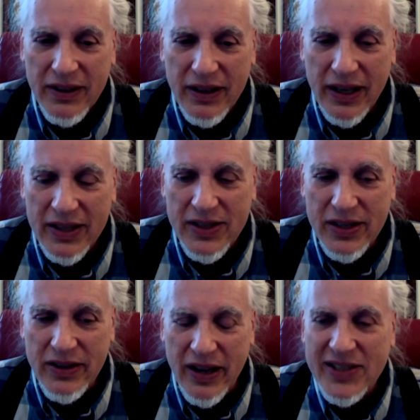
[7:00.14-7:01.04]

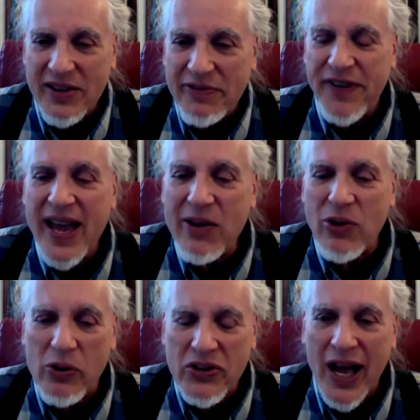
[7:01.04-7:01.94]
It's a
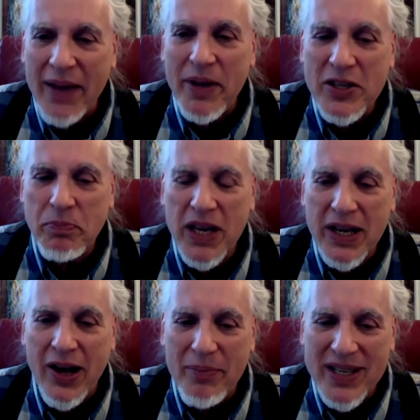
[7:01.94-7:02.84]
pharaoh. Time has
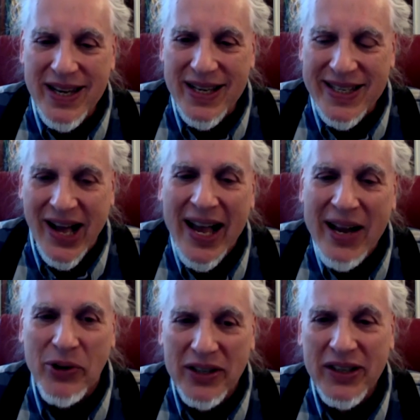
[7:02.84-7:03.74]
become a
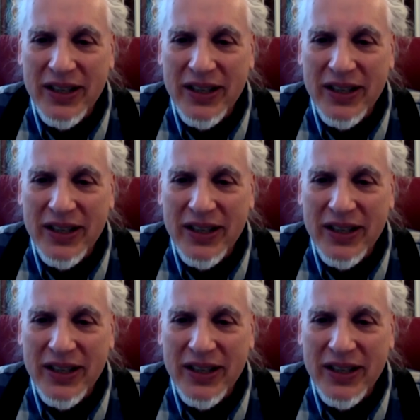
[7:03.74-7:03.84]
tyrant